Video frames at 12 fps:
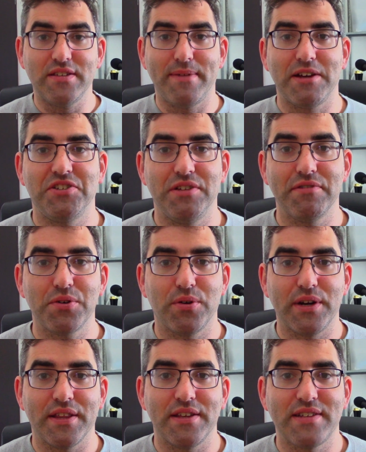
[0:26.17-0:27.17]
I'm actually
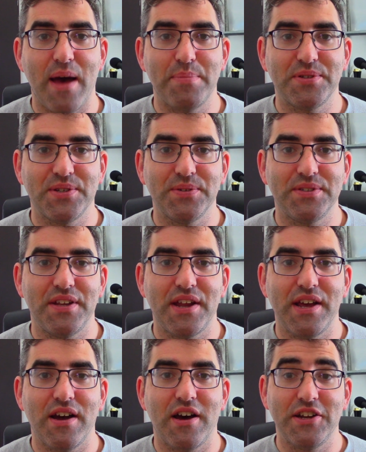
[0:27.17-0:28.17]
recording this episode
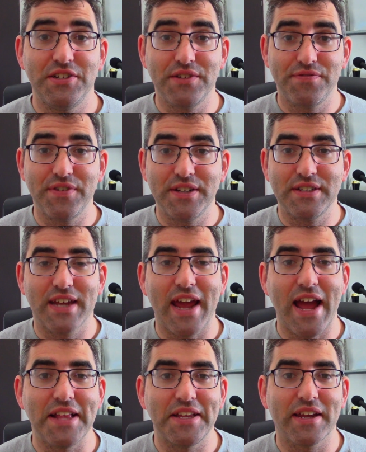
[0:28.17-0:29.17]
today on a different
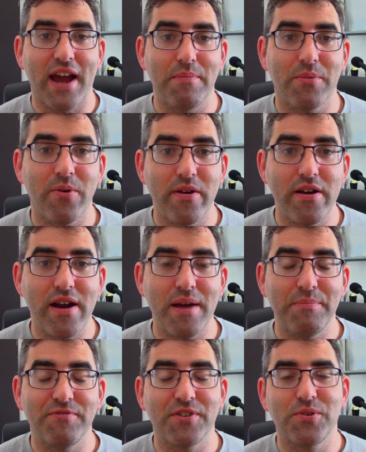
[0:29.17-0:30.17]
Canon camcorder.
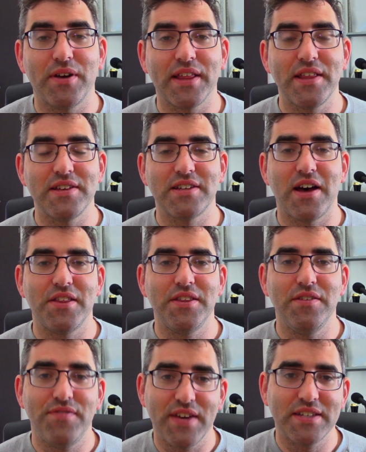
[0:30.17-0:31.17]
I'm recording this on
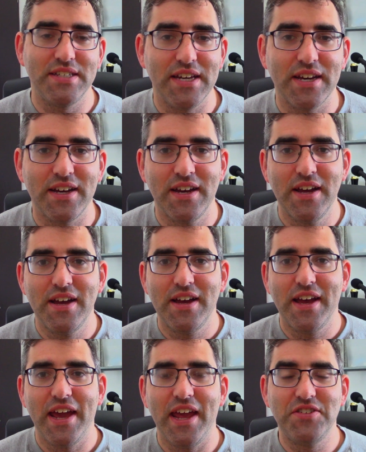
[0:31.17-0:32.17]
the Vixia
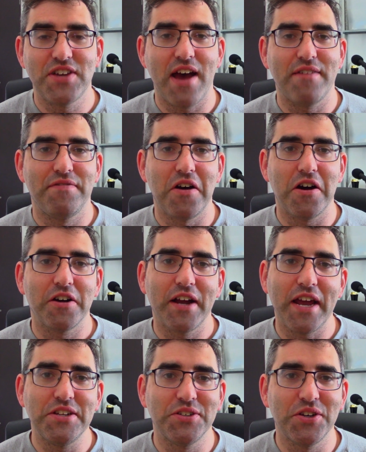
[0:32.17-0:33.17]

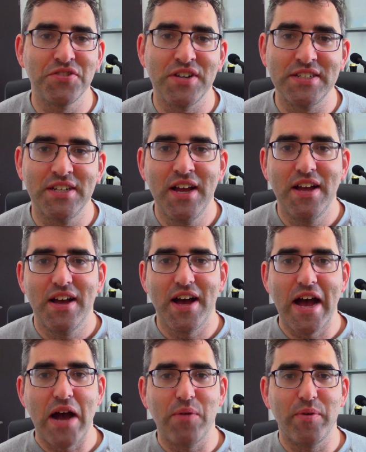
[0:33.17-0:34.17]

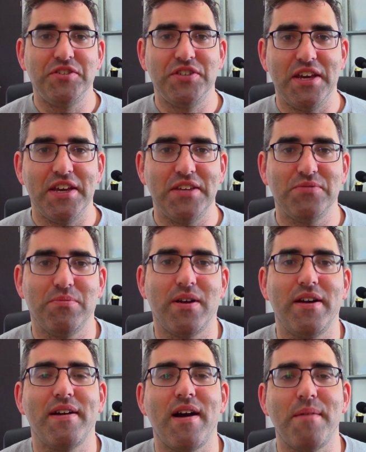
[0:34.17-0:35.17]
HF-R800, which is where
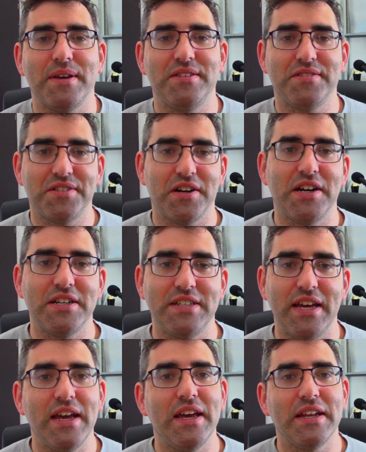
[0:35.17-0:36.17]
I got my start
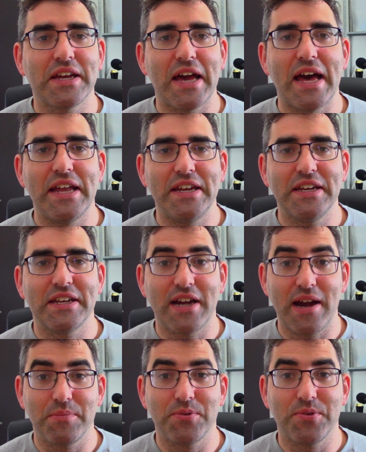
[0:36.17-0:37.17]
in Canon
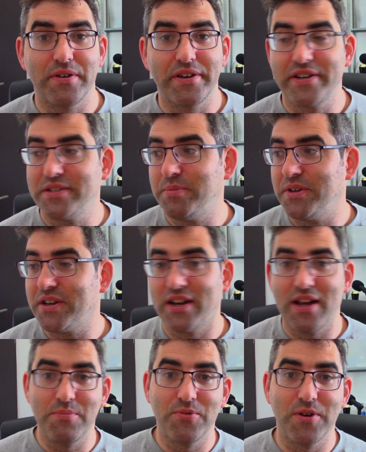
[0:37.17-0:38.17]
camcorders. But you got
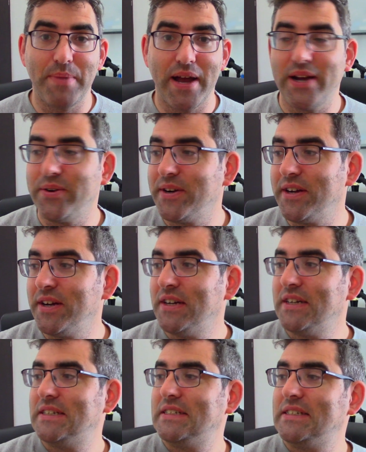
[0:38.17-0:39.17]
a lot more power
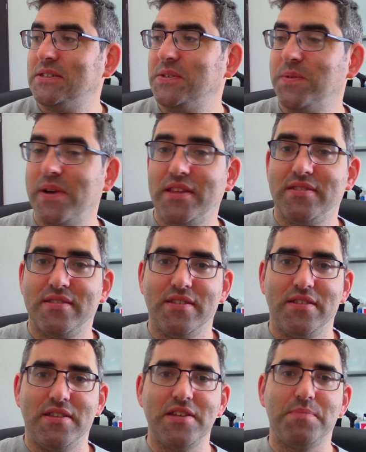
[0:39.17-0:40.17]
with
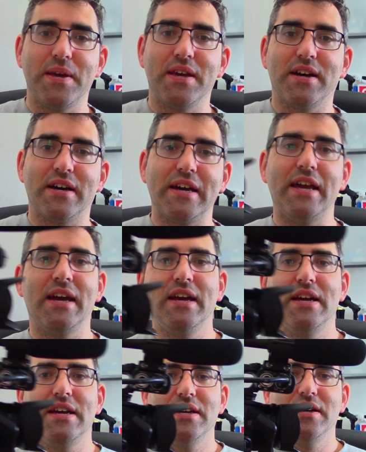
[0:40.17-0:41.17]
this big guy,
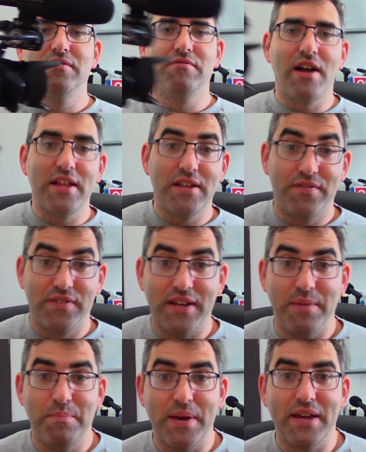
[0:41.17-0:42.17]

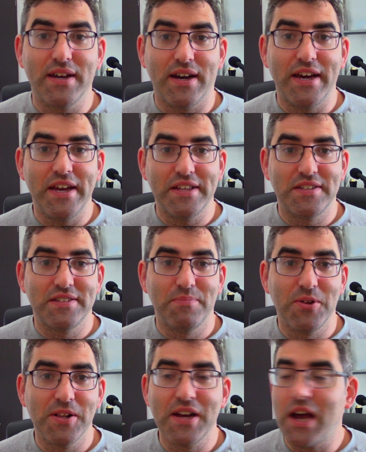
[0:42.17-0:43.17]
relatively big guy. It's a
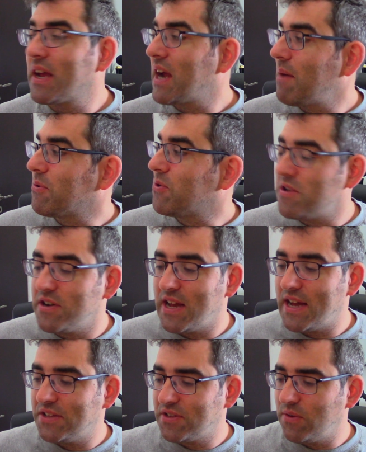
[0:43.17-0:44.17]
small guy in camcorder
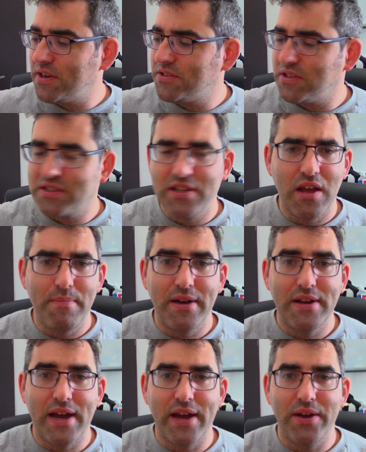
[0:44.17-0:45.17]
land. So I want to talk today
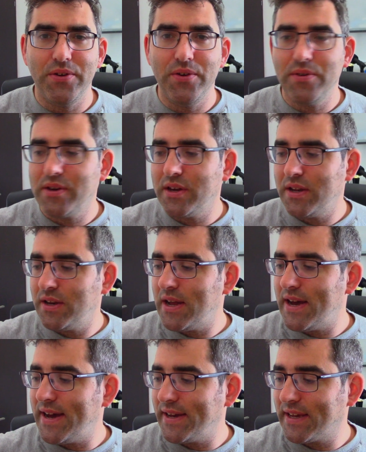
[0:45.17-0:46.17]
about how you can
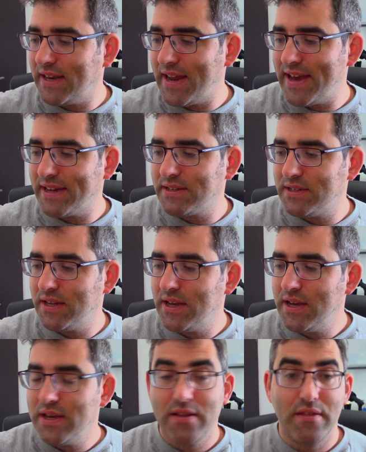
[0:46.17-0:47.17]
connect
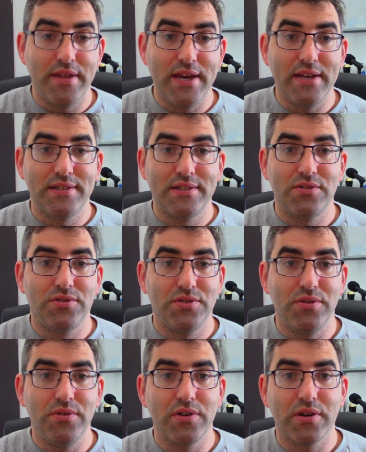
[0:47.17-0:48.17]
this
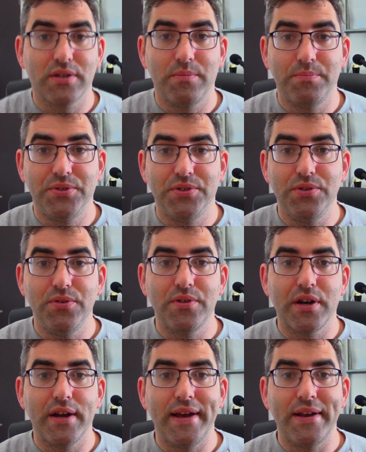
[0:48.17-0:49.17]
to your
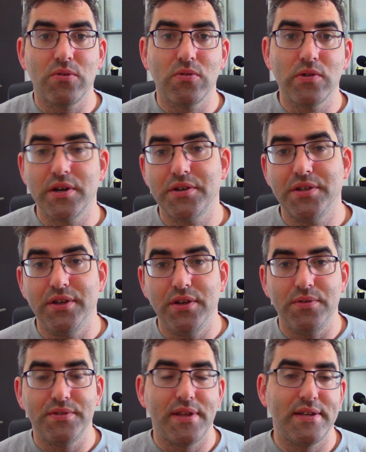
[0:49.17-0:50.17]
computer in order to
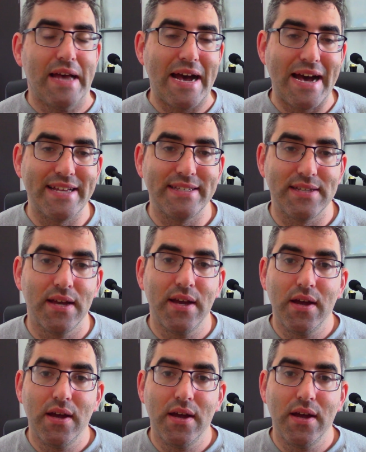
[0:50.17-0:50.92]
use this as